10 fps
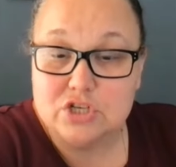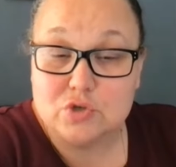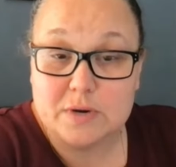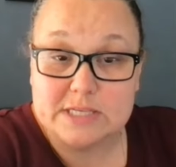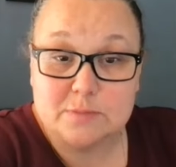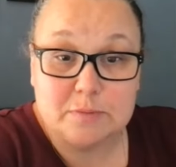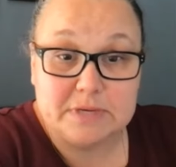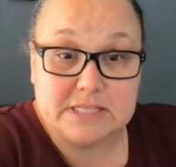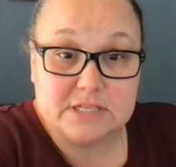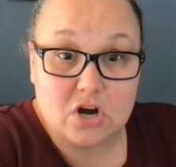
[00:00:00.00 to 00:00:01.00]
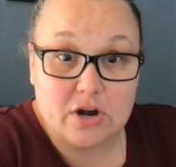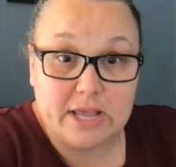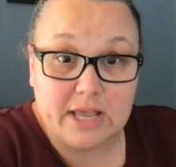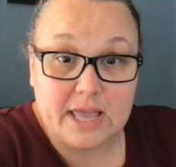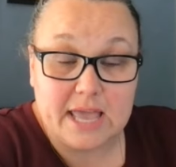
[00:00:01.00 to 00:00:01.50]
Joyce will be
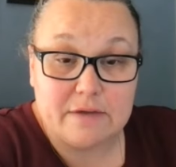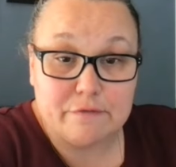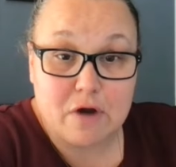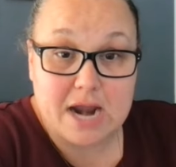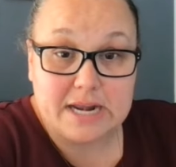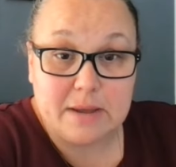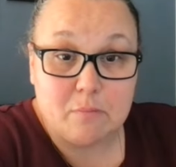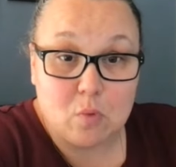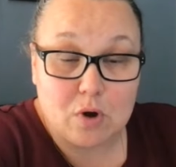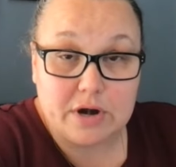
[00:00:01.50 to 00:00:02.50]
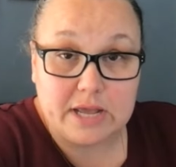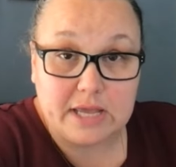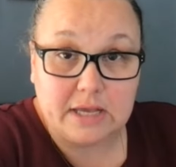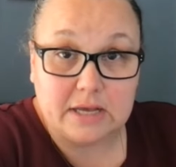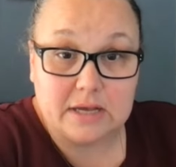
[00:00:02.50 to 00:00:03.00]
starting a Friday
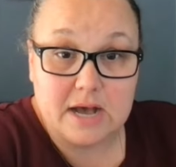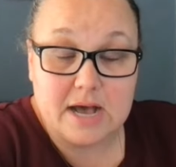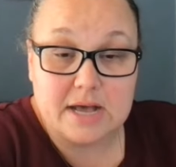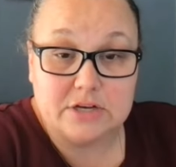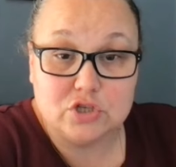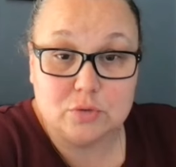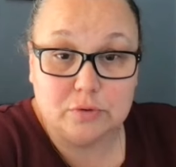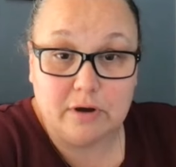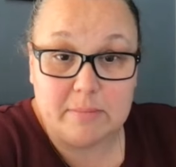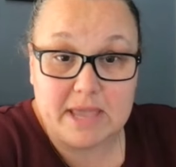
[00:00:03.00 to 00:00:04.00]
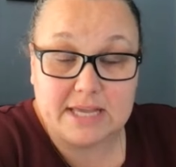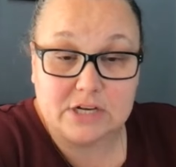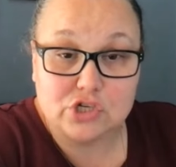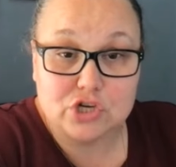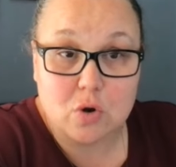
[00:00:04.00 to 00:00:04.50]
morning uh, jewelry
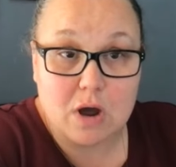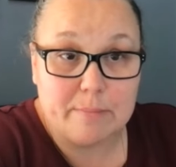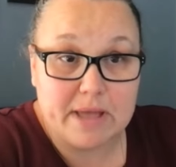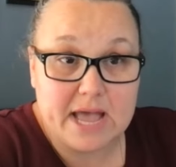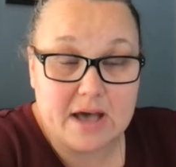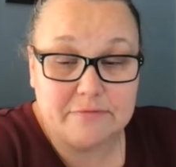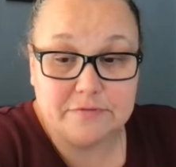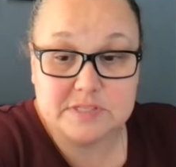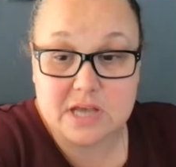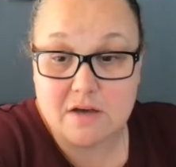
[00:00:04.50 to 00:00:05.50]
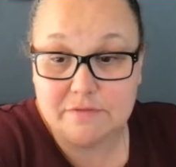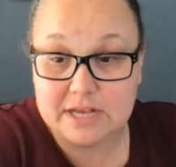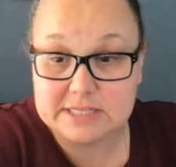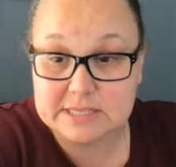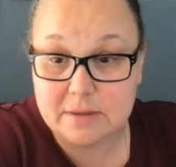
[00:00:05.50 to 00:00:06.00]
making show on behalf of Soft
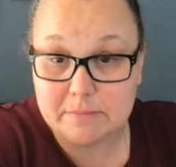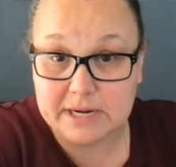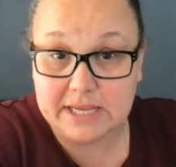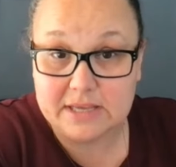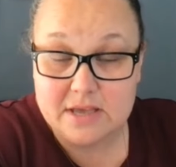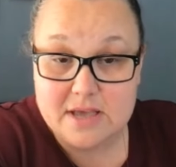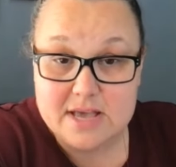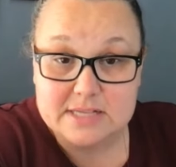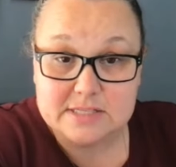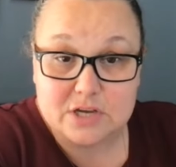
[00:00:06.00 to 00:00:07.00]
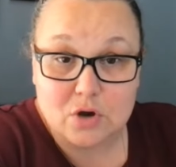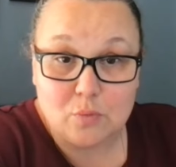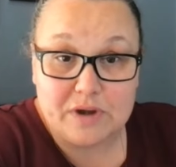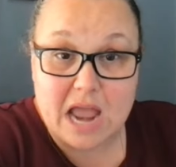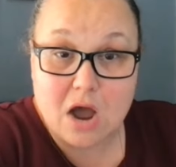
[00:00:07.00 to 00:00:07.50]
Flex Company.
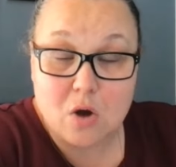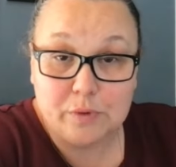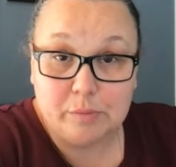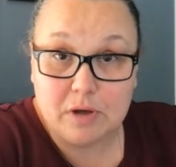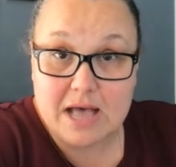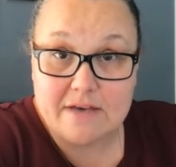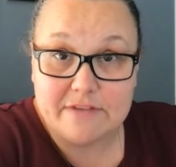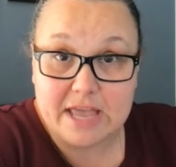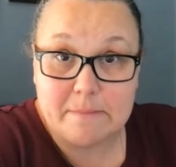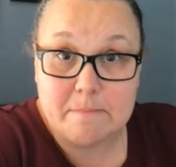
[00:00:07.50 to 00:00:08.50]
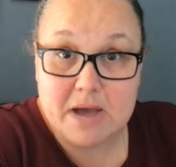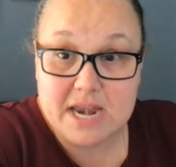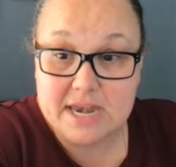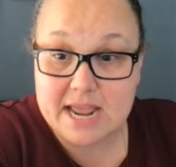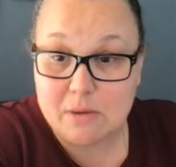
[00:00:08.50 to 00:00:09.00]
So now we will have a
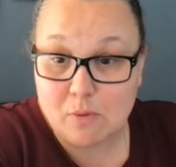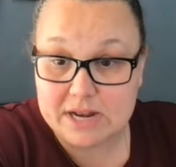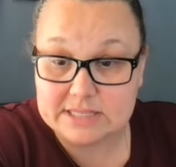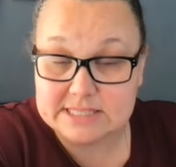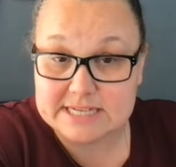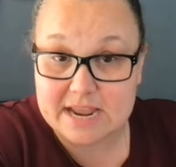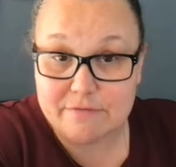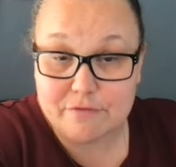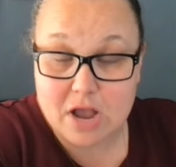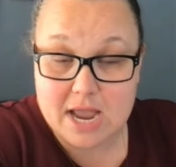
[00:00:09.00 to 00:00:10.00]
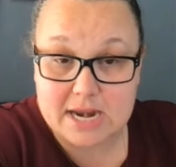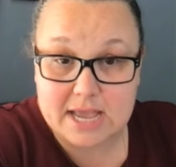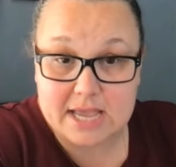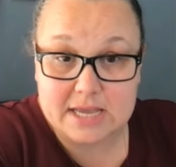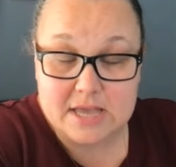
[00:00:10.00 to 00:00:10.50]
Monday, Wednesday,
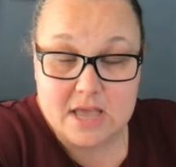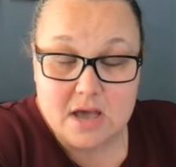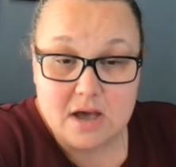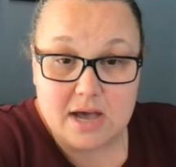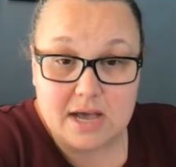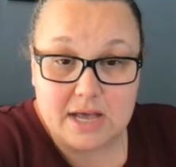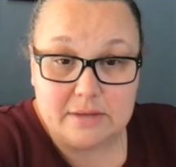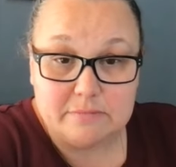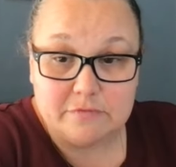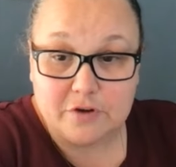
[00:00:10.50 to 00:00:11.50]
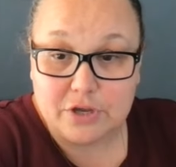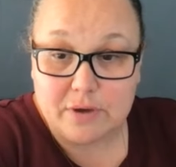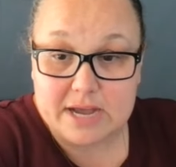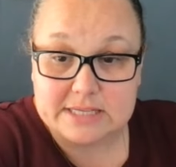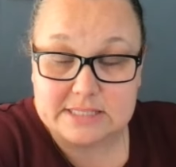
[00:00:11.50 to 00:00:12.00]
Friday um, for you
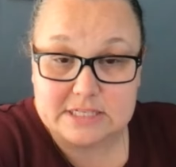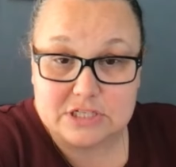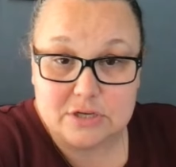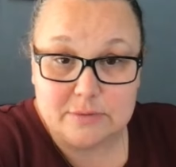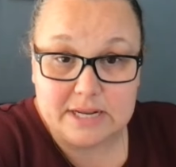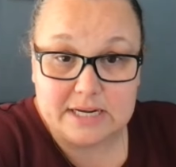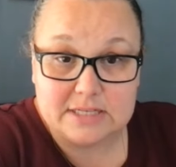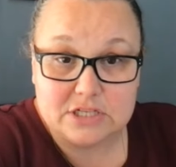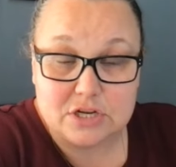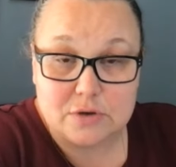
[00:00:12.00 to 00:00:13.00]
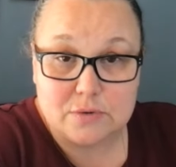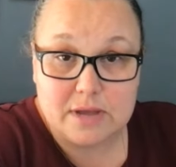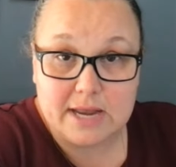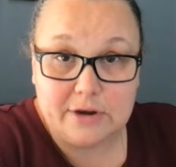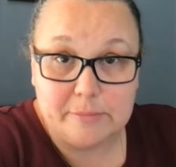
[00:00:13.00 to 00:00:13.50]
guys to tune into.
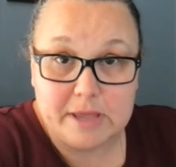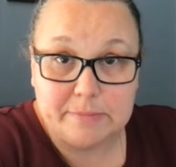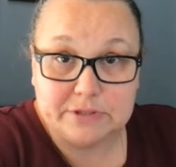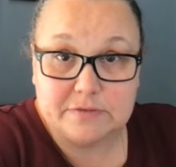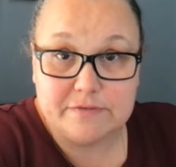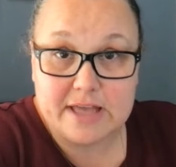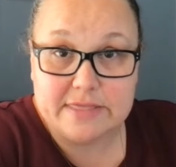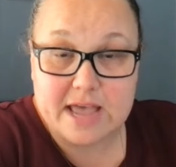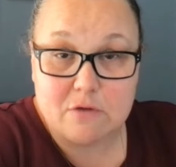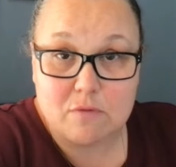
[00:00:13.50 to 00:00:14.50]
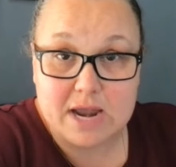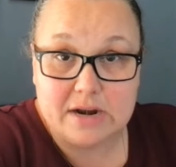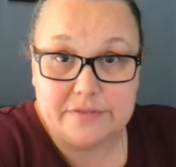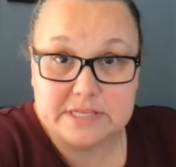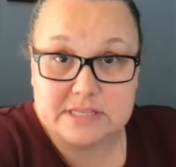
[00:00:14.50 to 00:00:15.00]
And you'll be able to find that right
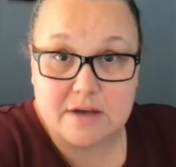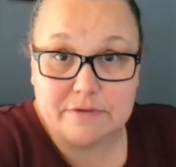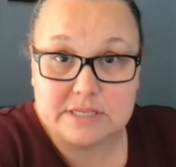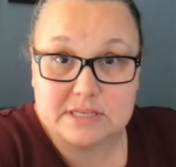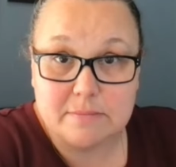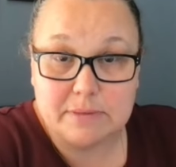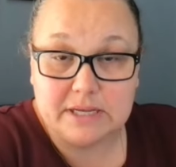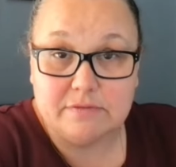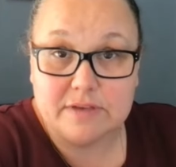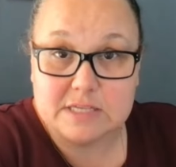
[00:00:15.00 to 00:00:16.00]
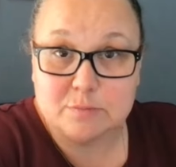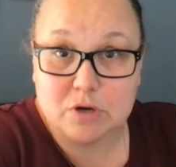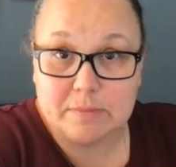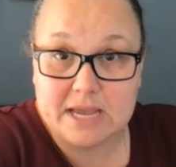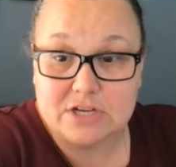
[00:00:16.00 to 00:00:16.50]
on the Soft Flex Company
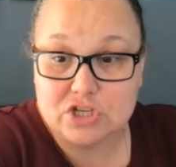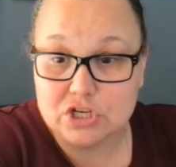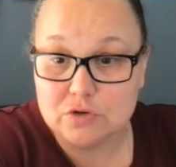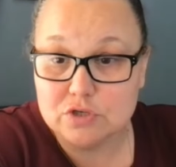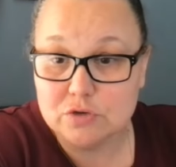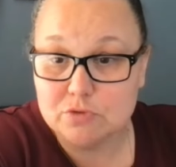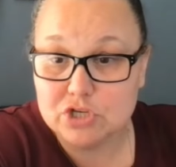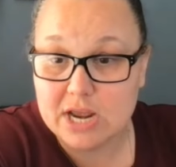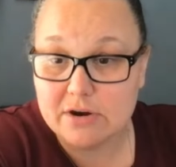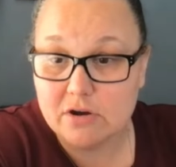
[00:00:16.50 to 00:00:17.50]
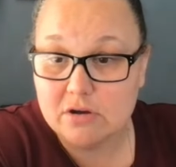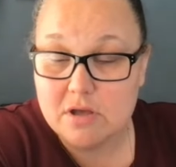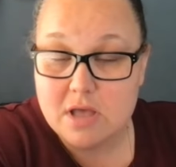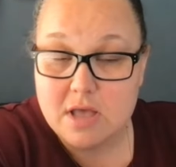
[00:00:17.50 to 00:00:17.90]
Facebook page and YouTube channel.